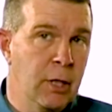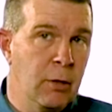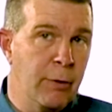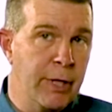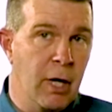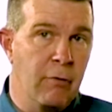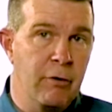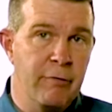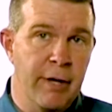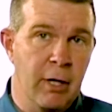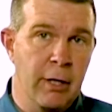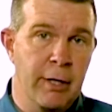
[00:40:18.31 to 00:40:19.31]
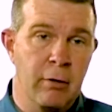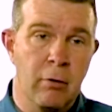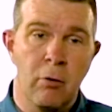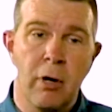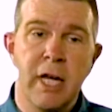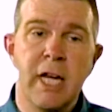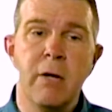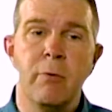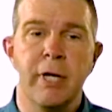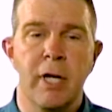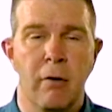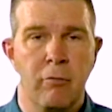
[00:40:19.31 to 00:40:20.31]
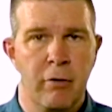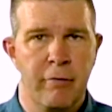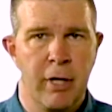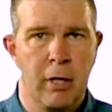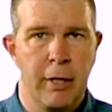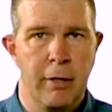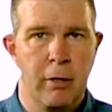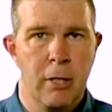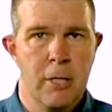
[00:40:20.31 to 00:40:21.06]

recovery ventilator or a heat recovery ventilator.